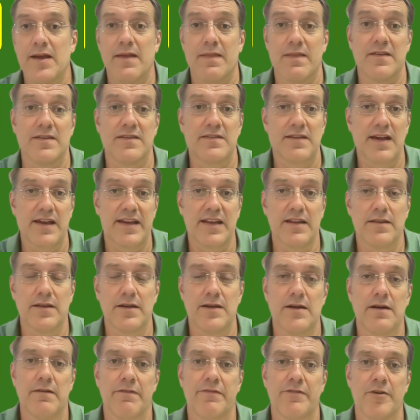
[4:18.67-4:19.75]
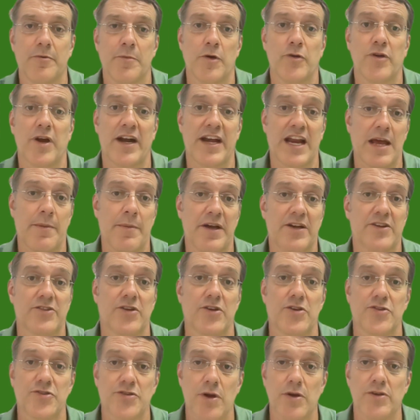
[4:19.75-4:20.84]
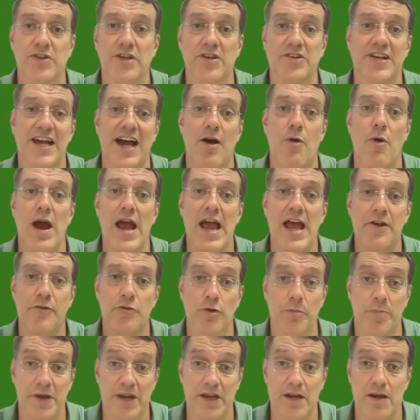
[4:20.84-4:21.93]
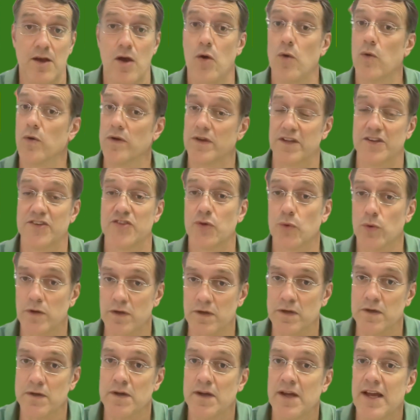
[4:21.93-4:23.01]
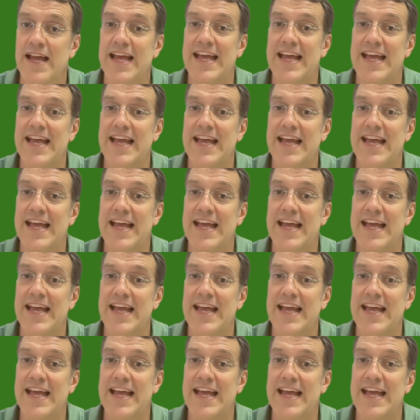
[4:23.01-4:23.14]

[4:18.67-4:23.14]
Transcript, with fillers: the second law of thermodynamics shows us how entropy, or disorder,